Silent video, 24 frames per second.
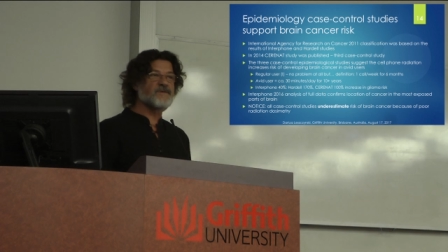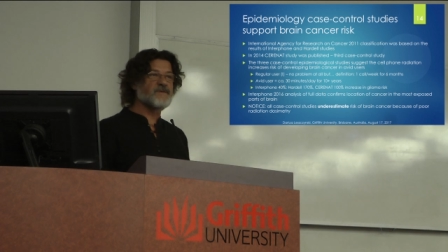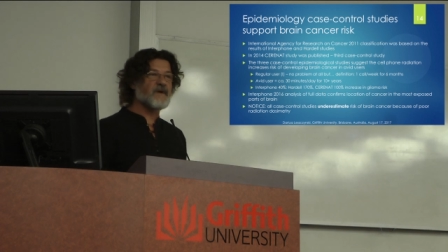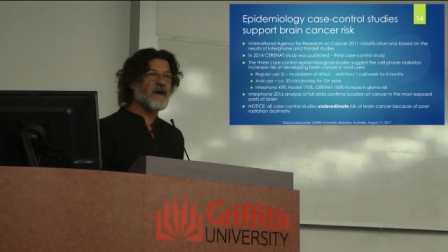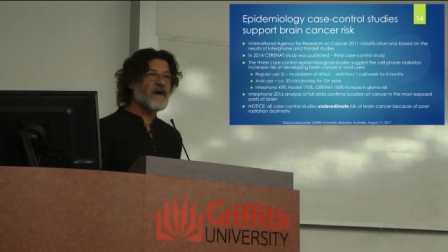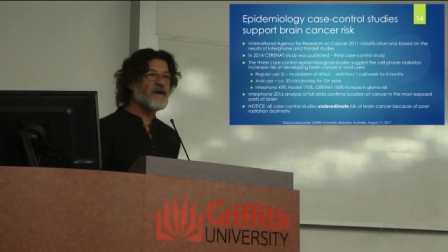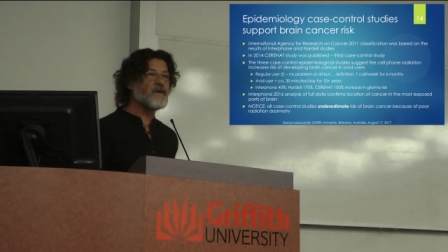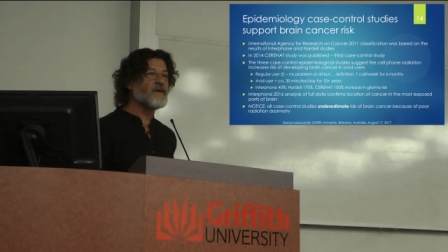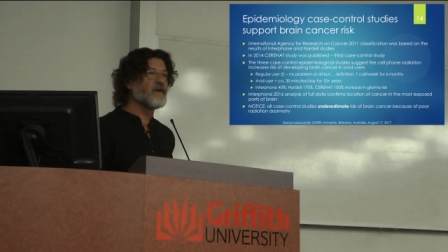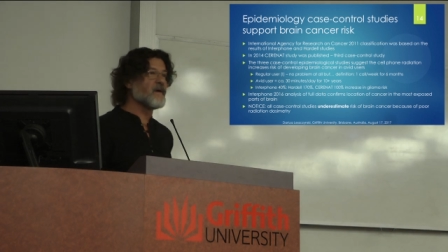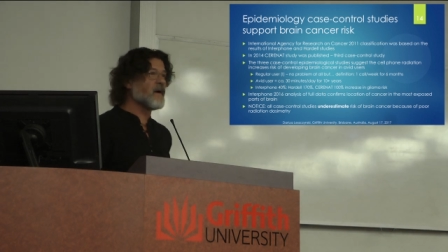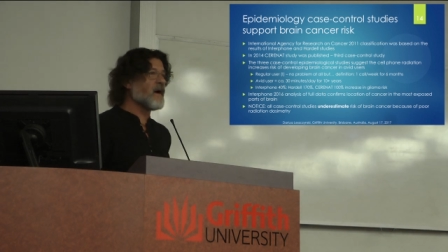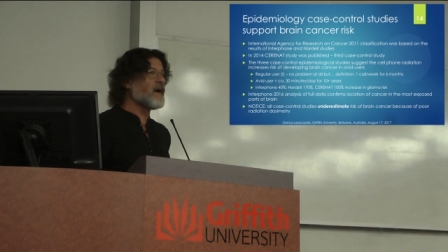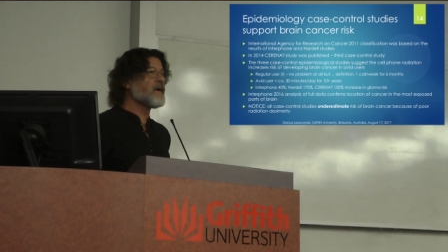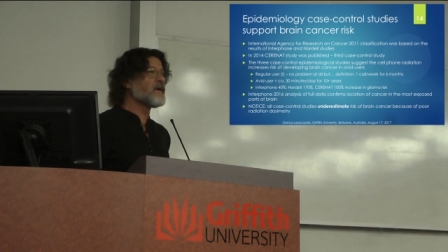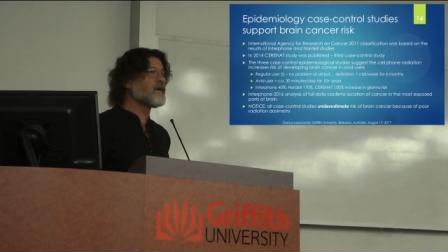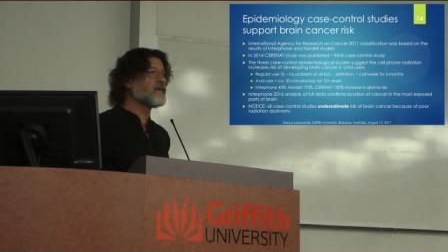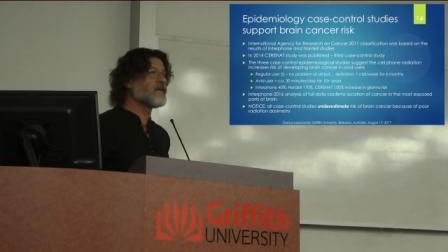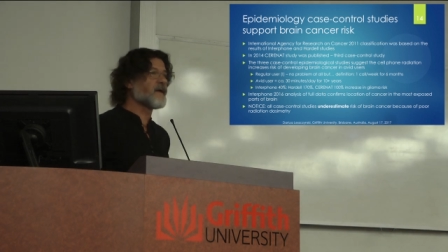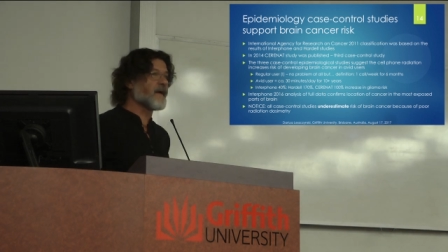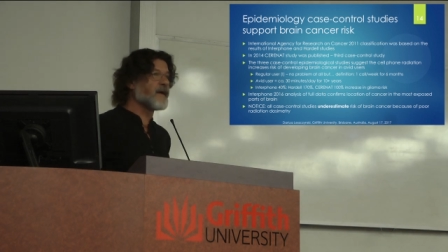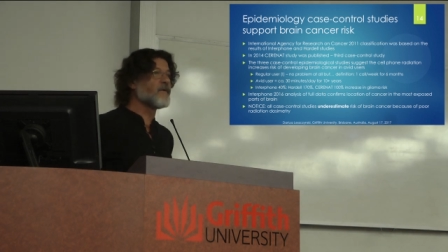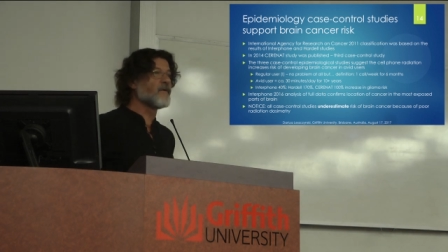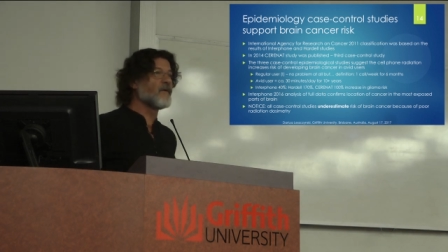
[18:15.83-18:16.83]
I, I
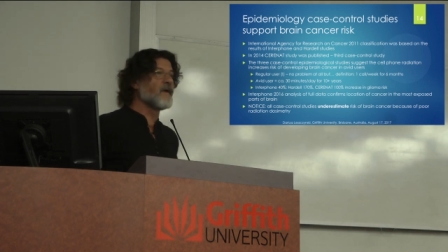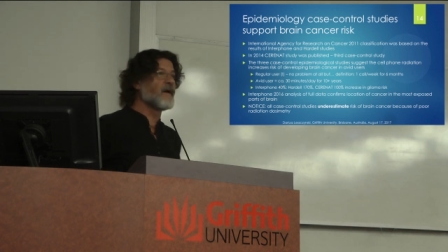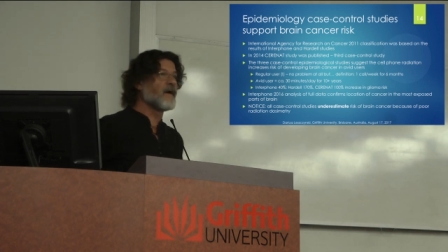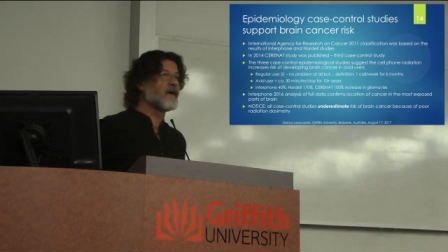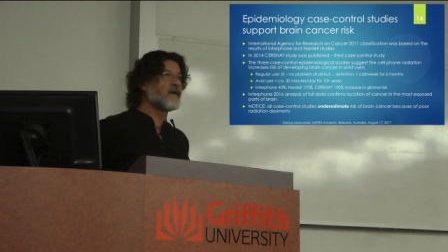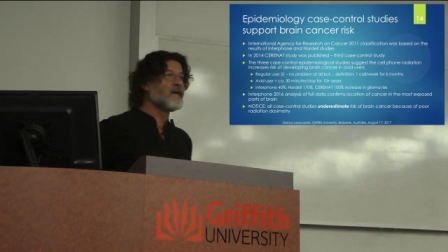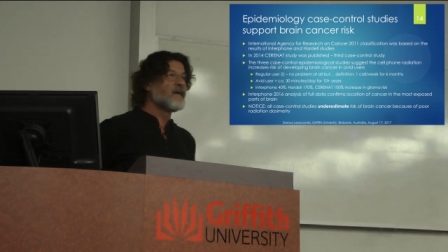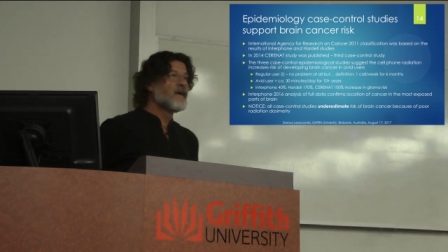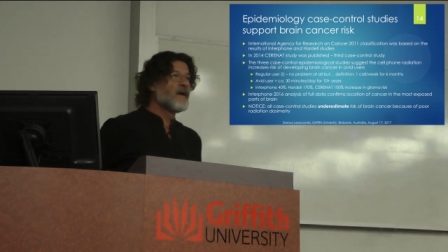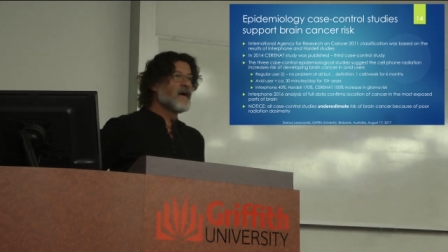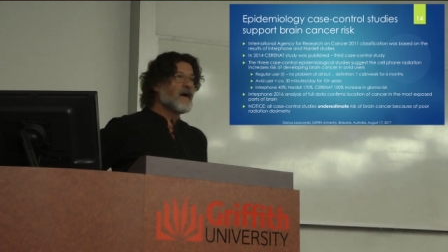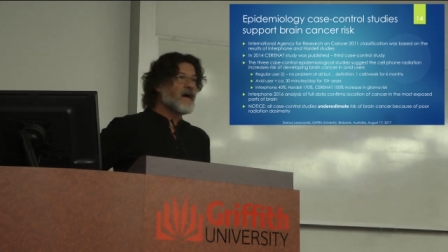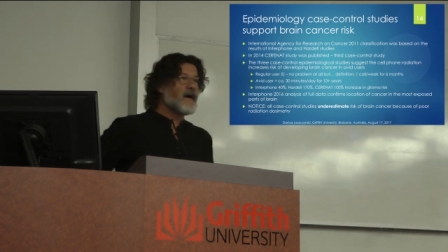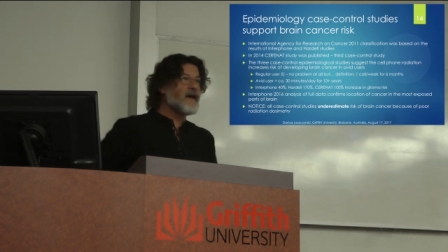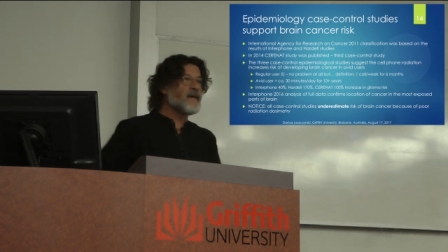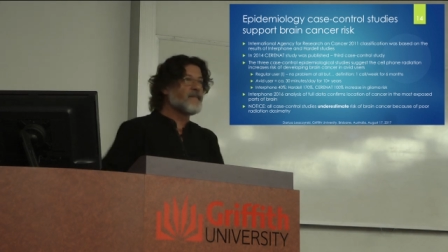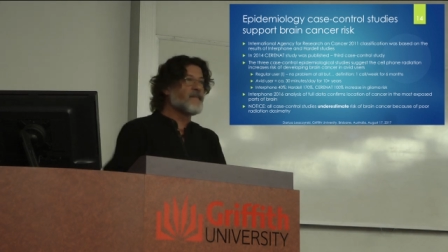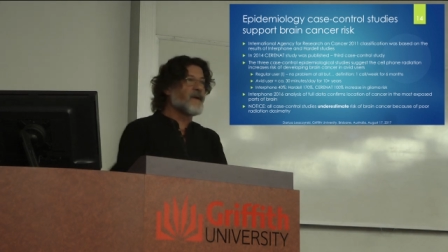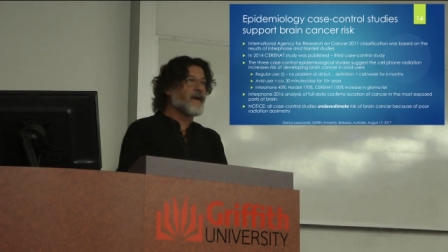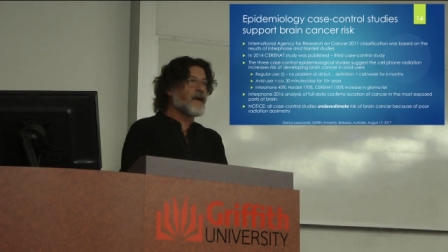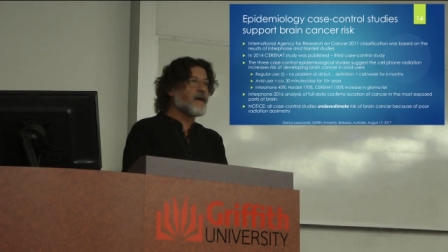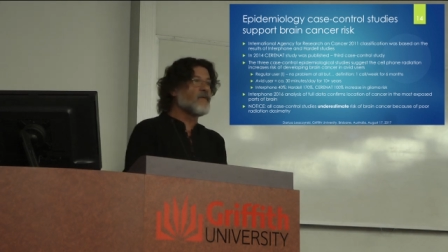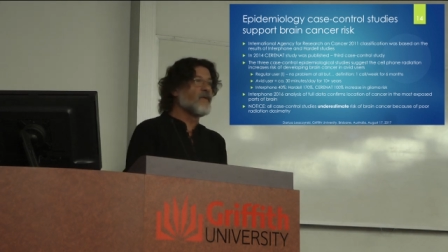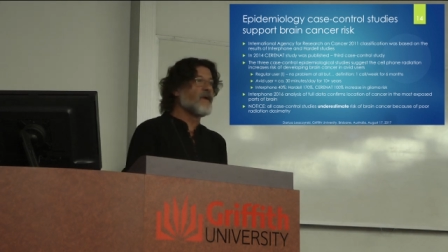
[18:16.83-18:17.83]
regular, I am
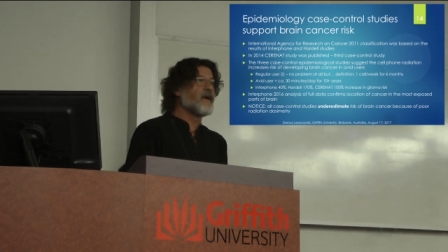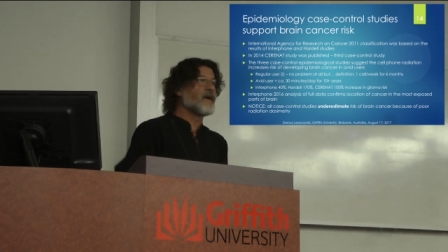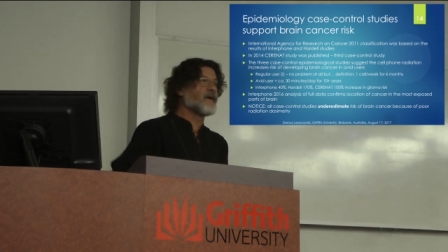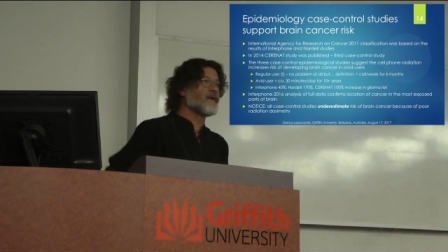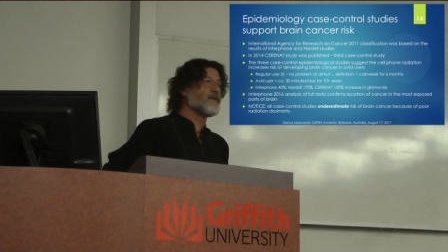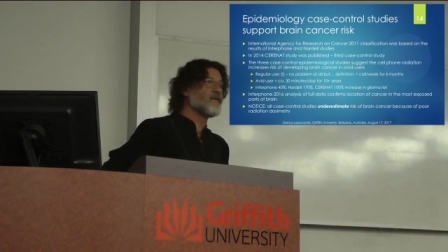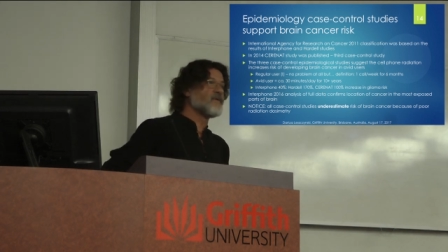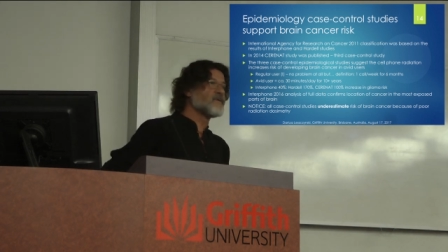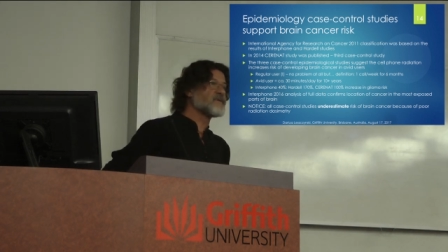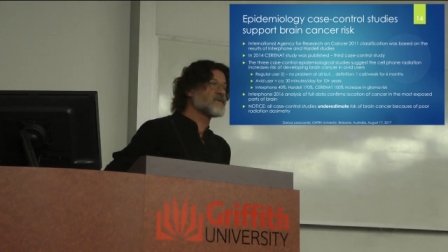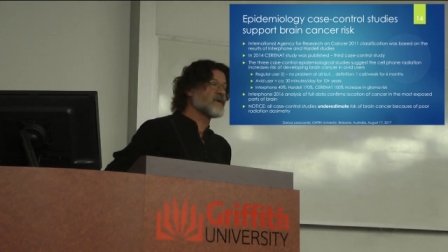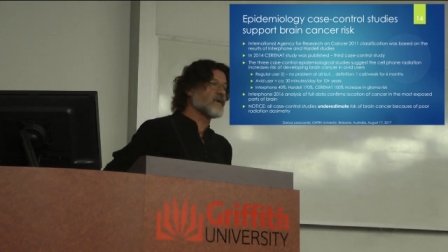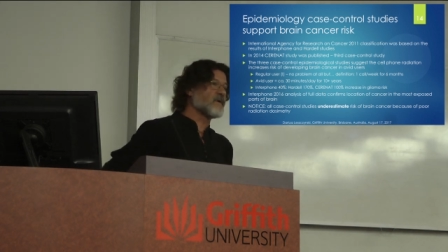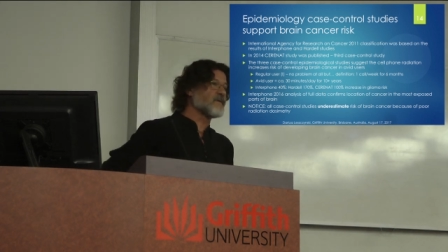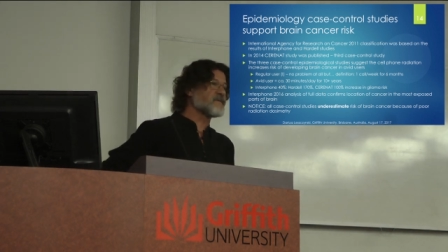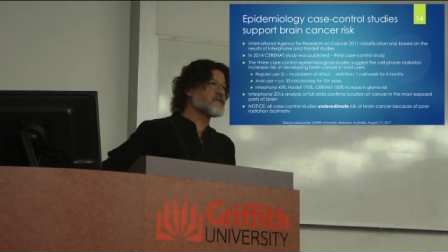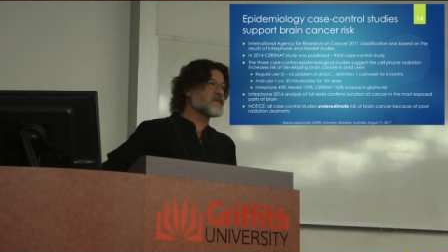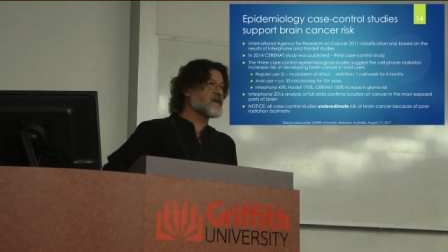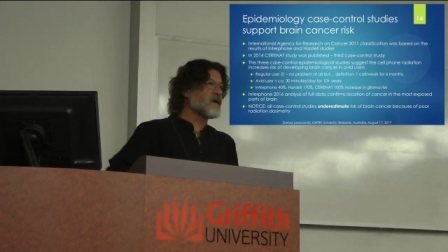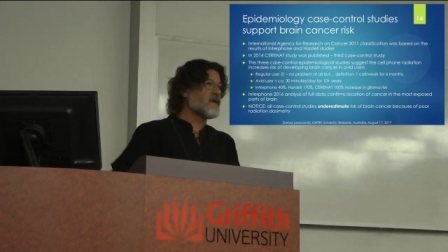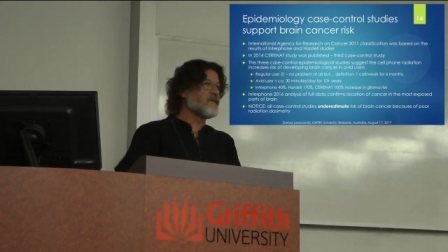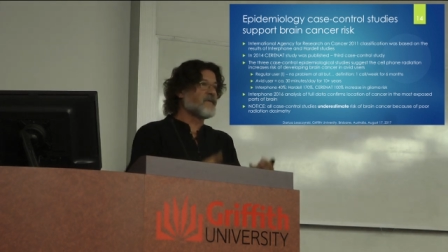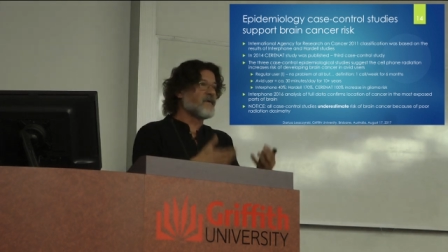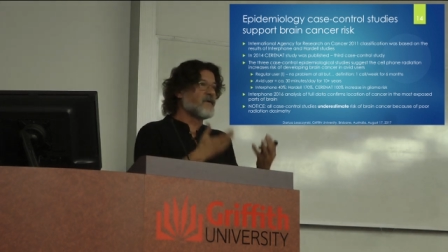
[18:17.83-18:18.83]
regular user of
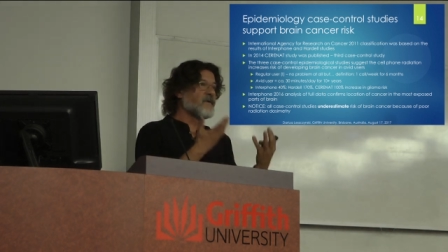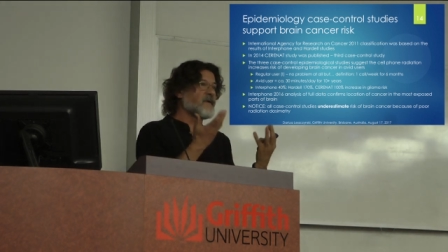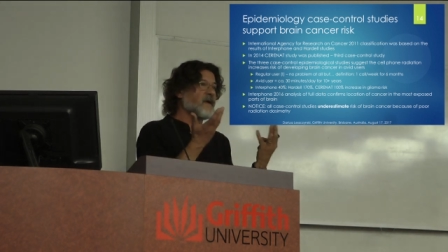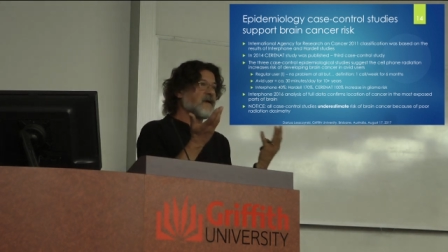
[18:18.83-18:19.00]
cell phone.